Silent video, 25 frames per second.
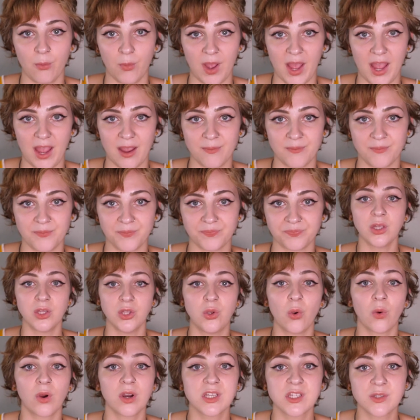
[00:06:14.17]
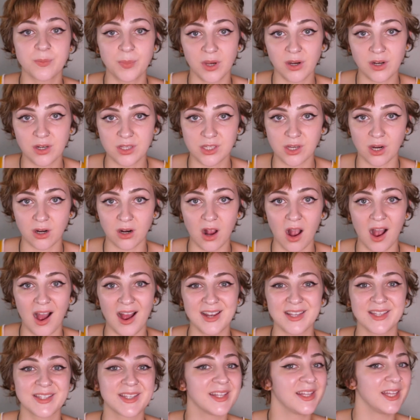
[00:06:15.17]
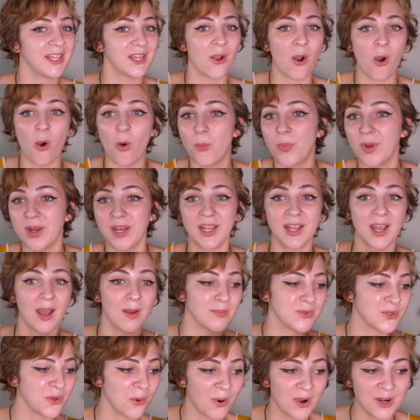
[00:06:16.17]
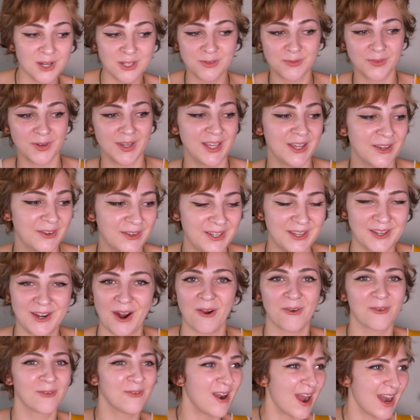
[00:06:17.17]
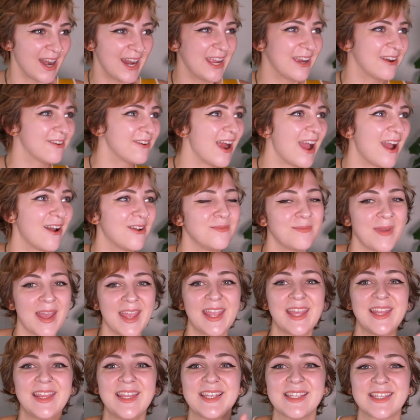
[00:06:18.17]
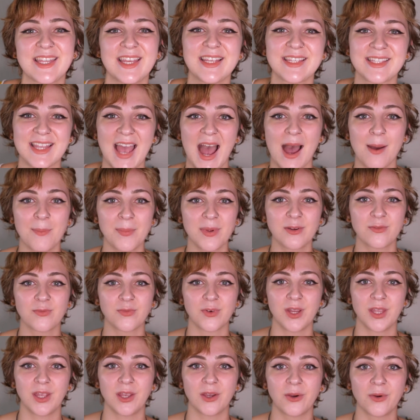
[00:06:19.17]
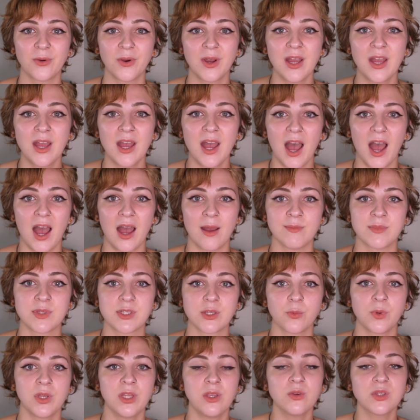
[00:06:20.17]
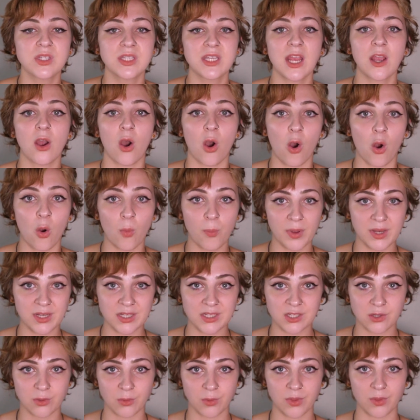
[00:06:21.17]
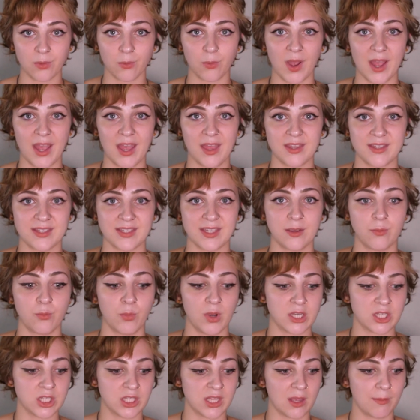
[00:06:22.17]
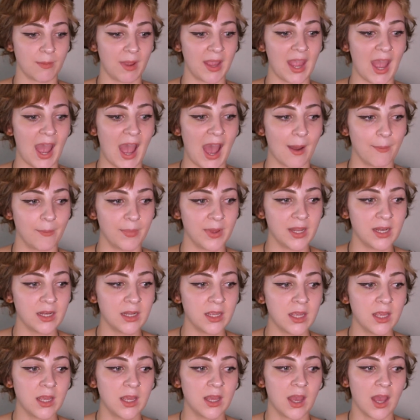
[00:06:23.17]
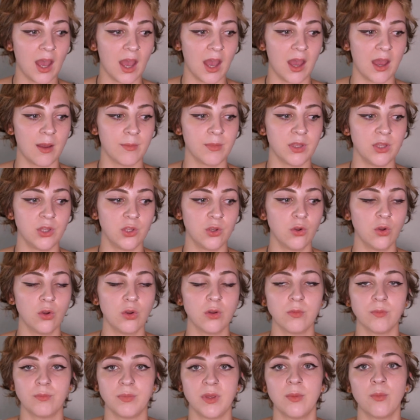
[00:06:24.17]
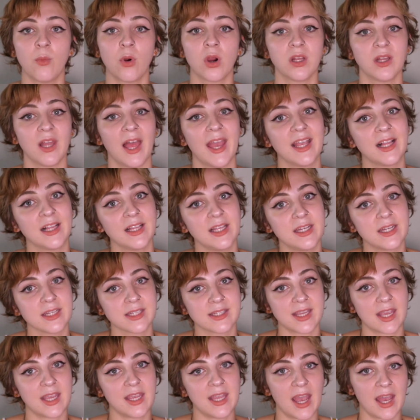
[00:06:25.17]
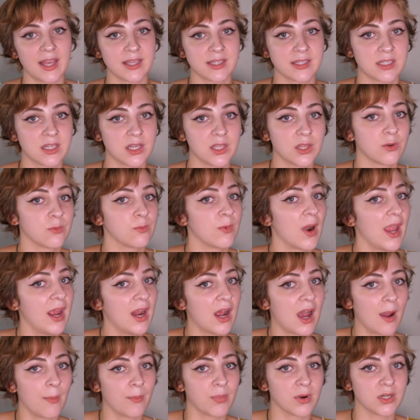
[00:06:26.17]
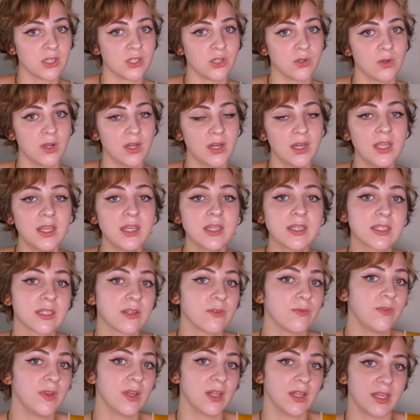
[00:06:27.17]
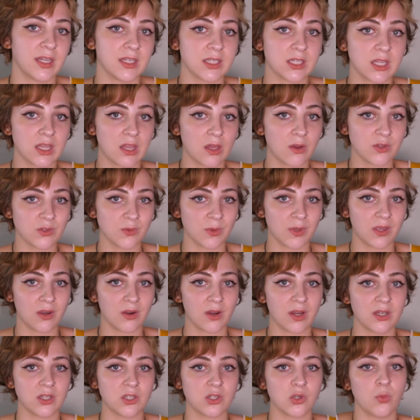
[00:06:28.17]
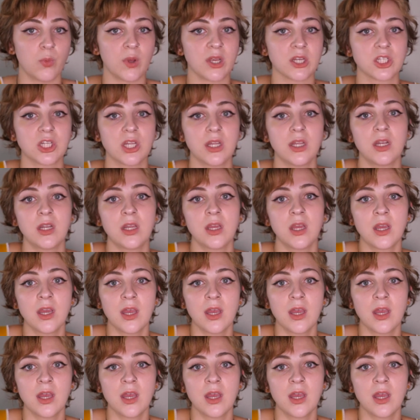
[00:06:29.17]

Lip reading: way. Your spirits are constantly opening up doors for you and, you know, running around making these things happen for you. So when you stay open to the ways in which they might happen, you'll be more likely to say yes to the right opportunities, to feel into those with your intuition,